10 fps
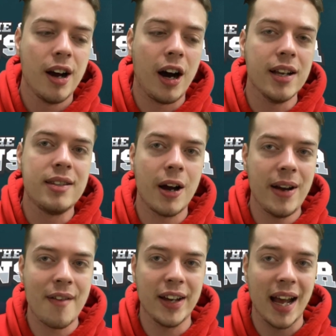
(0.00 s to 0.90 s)
I don't
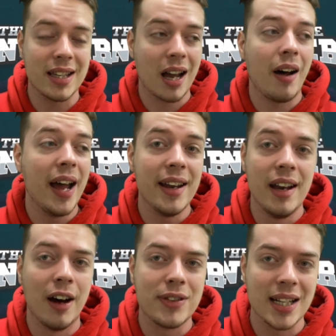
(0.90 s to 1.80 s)
ever get tired
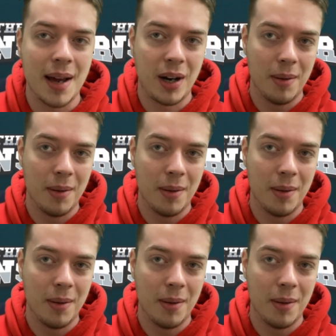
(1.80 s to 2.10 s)
enough to let my